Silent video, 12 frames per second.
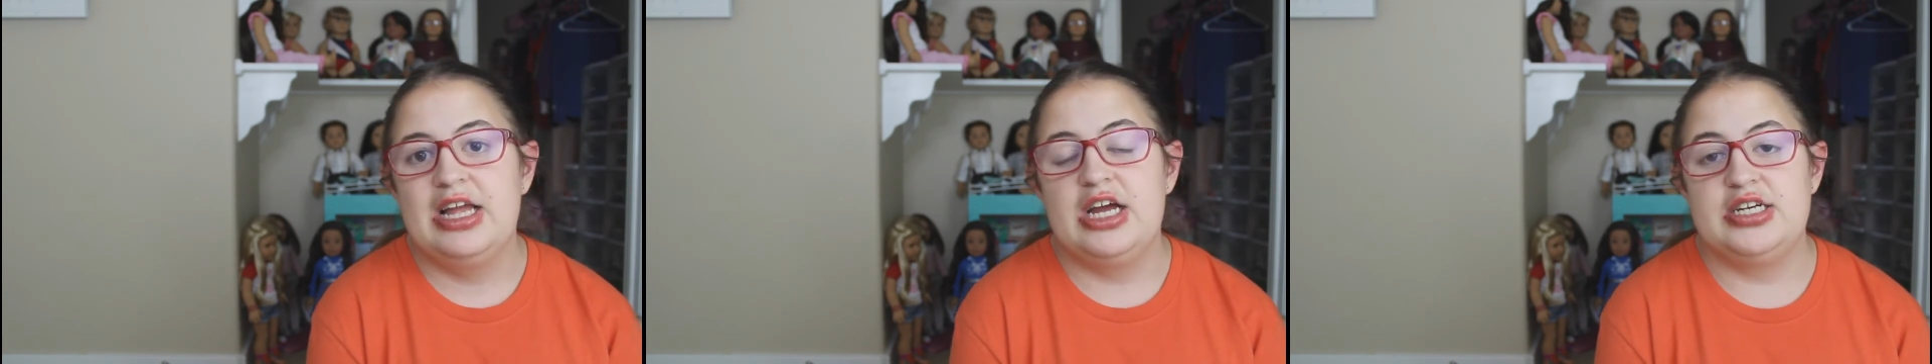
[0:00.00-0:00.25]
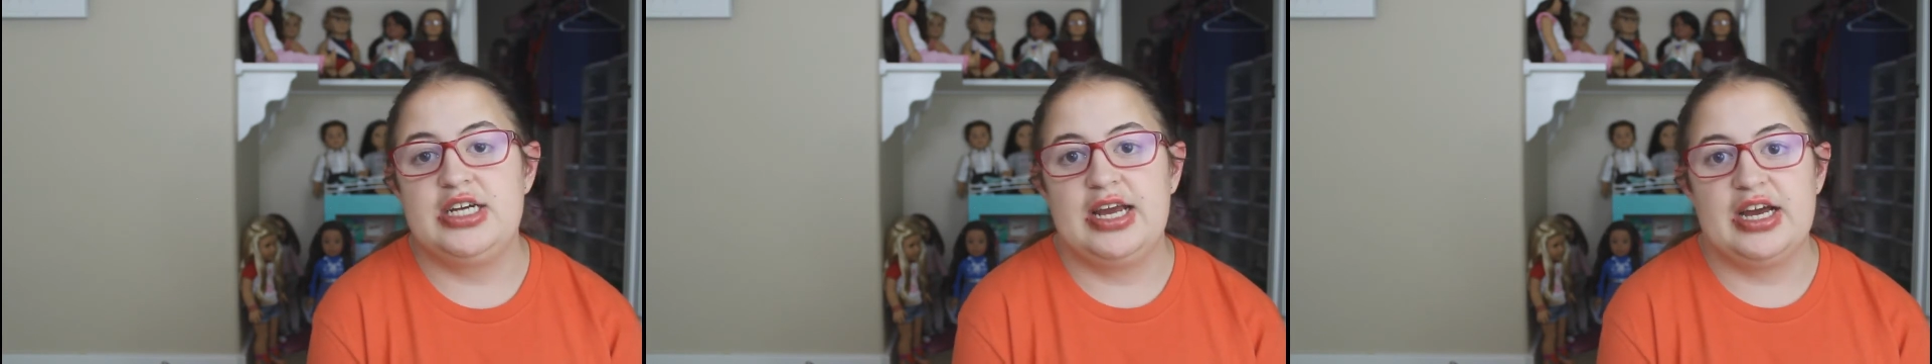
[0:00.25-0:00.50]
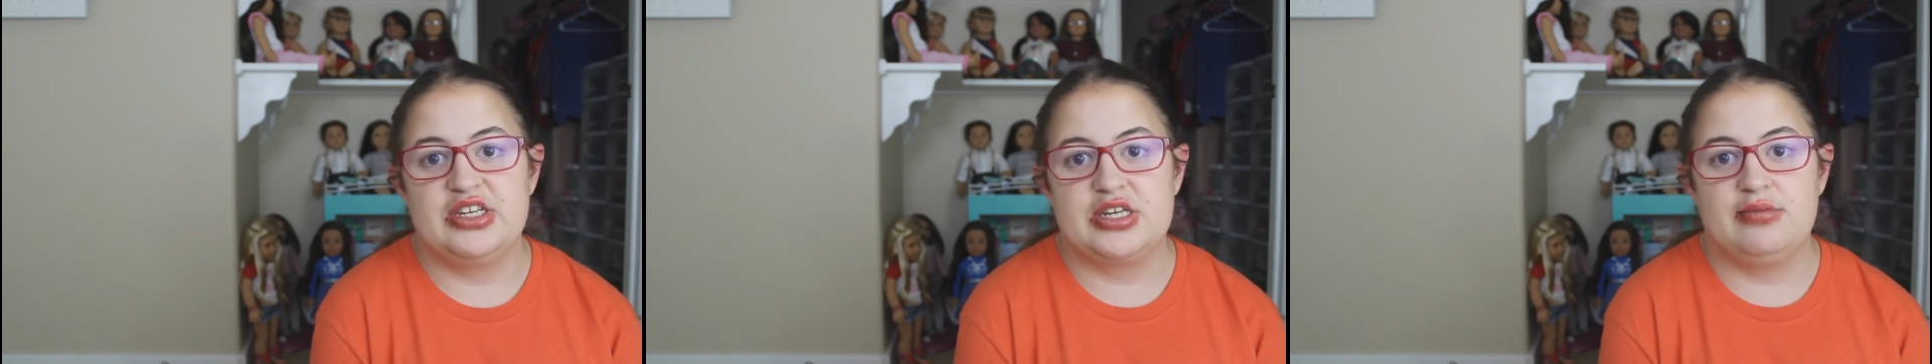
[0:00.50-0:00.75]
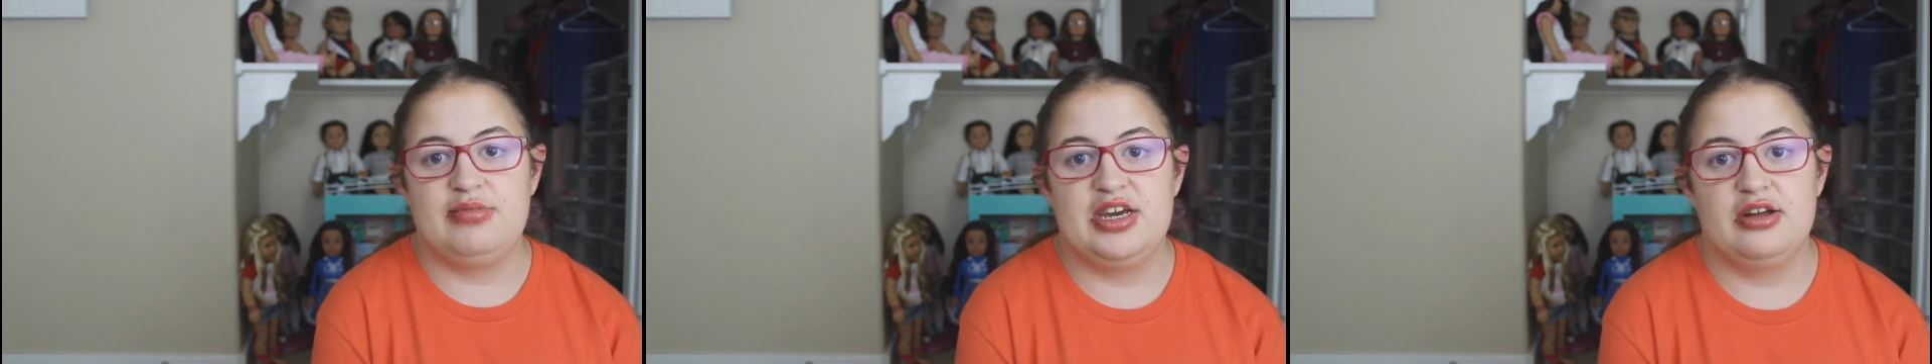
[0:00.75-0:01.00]
and she has
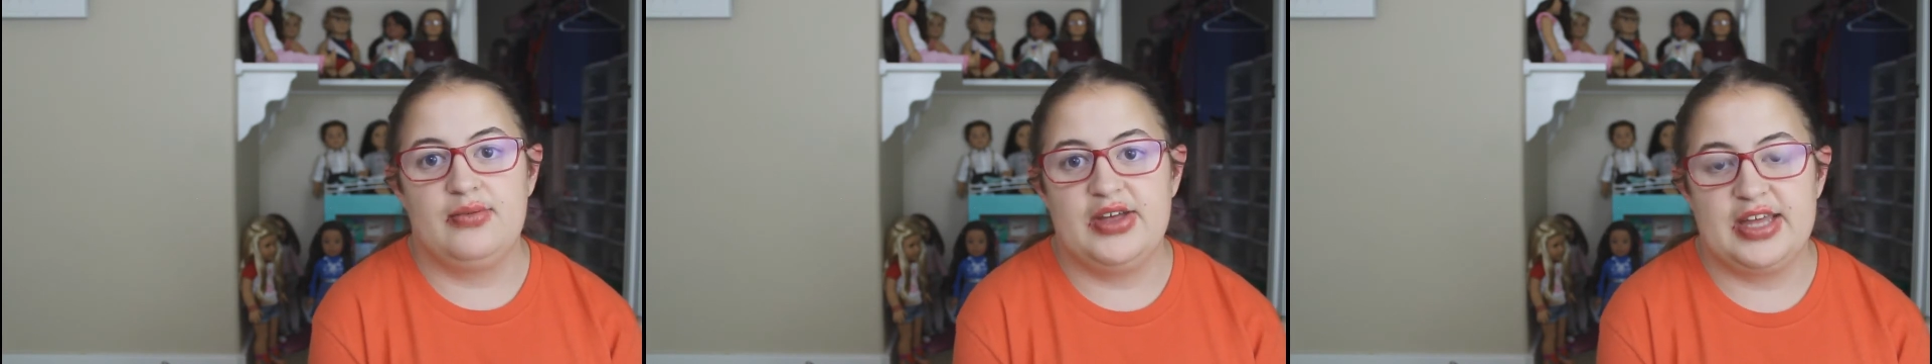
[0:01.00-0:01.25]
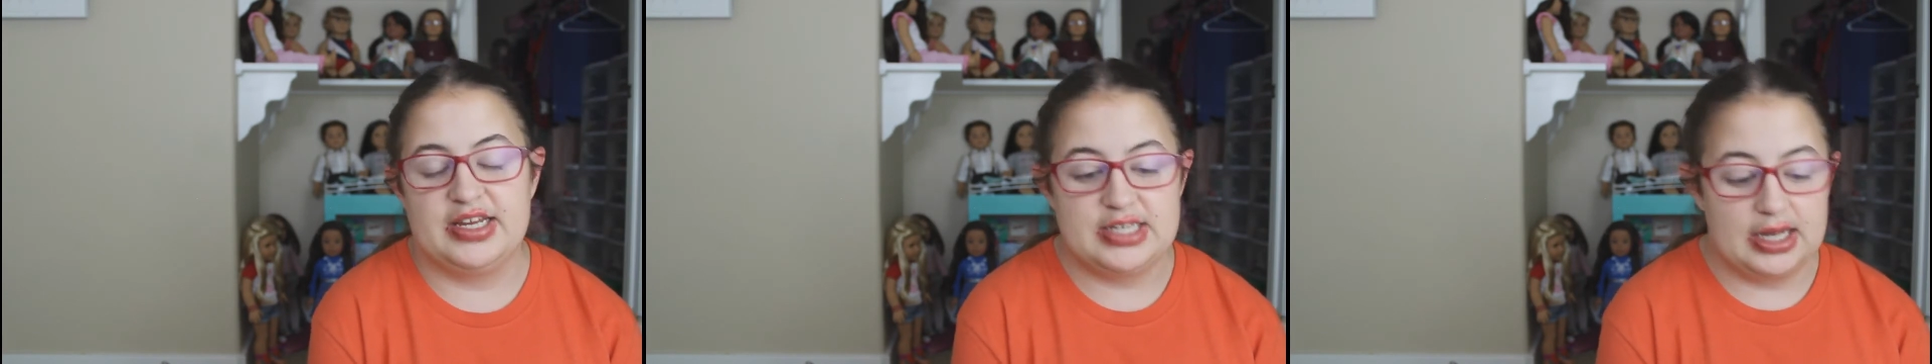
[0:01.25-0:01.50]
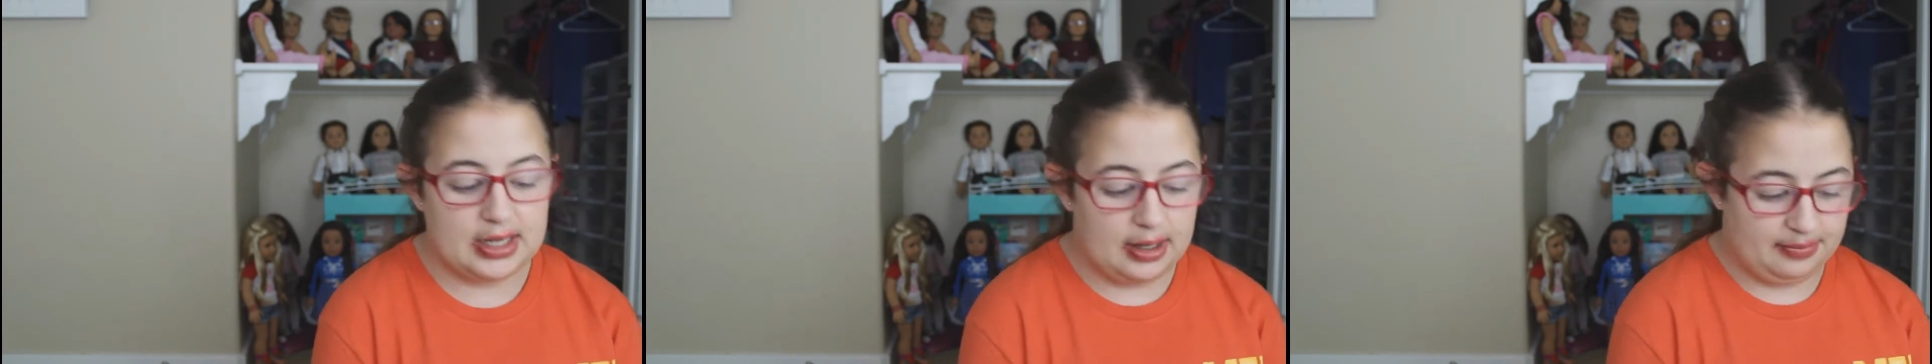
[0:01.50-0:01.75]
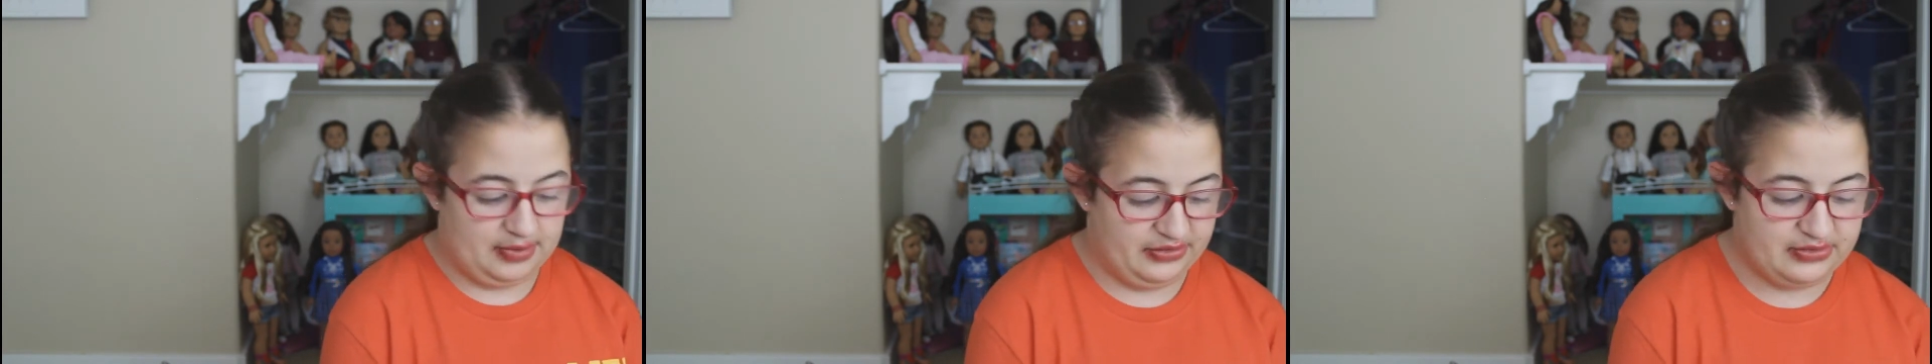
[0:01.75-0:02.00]
competed with us a
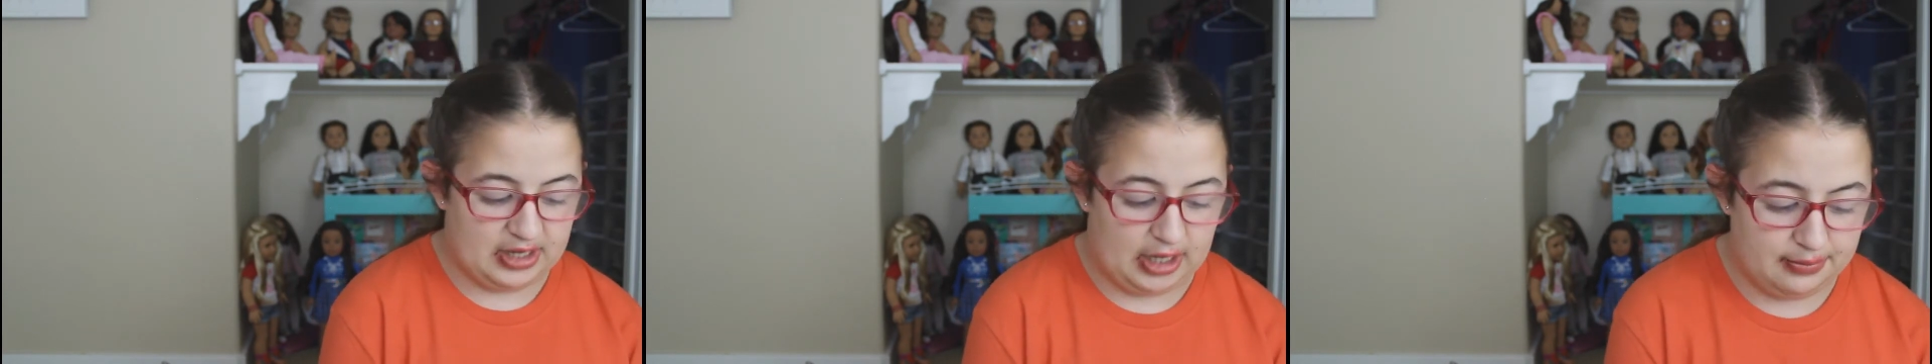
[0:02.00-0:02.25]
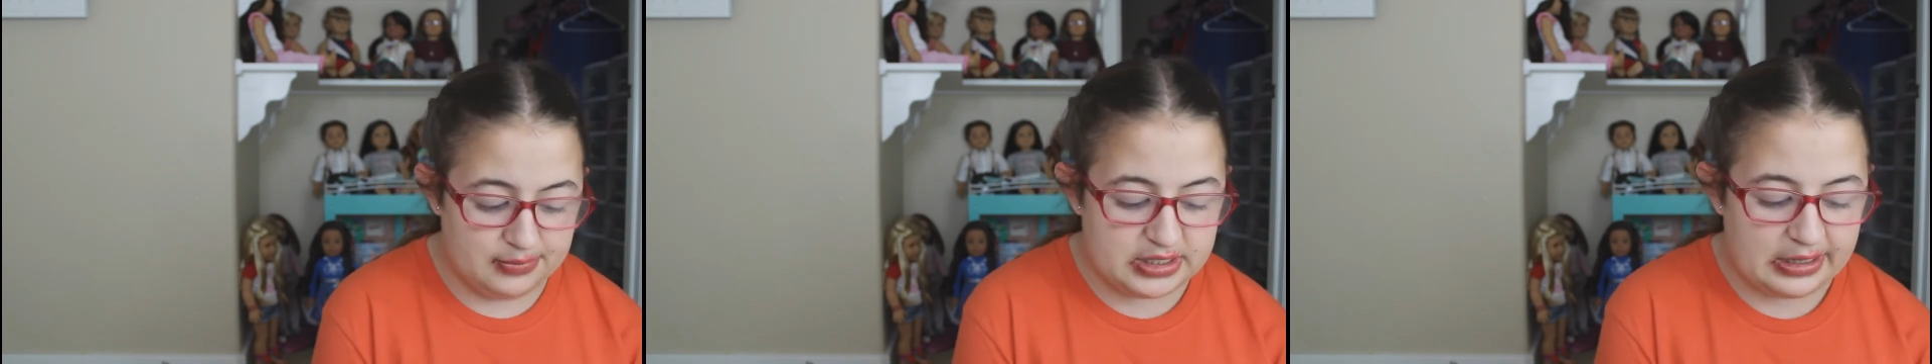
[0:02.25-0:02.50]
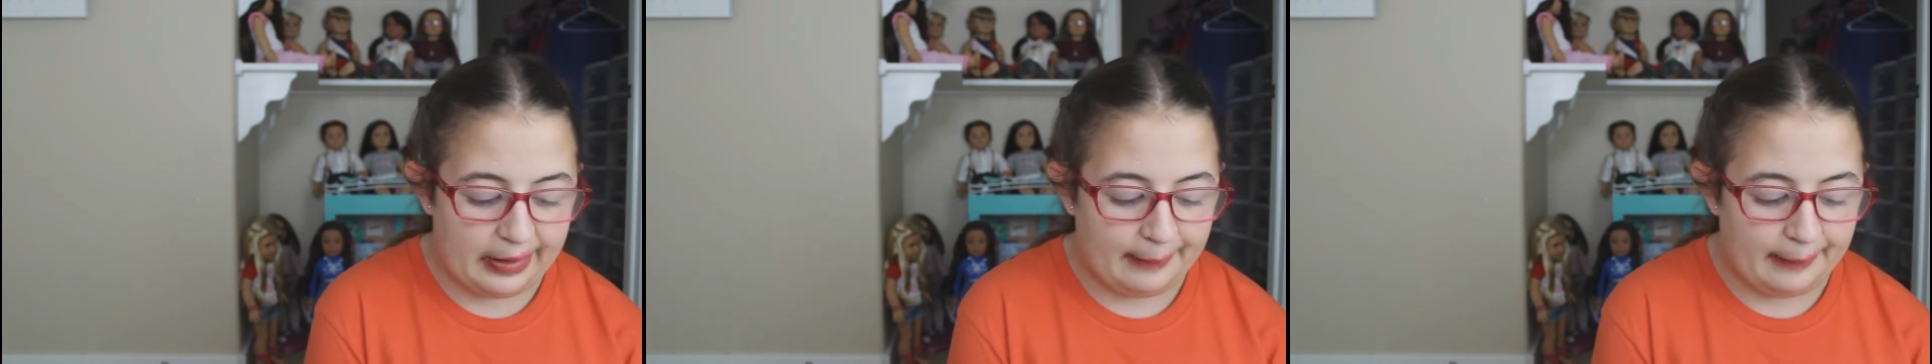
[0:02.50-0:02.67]
couple of times.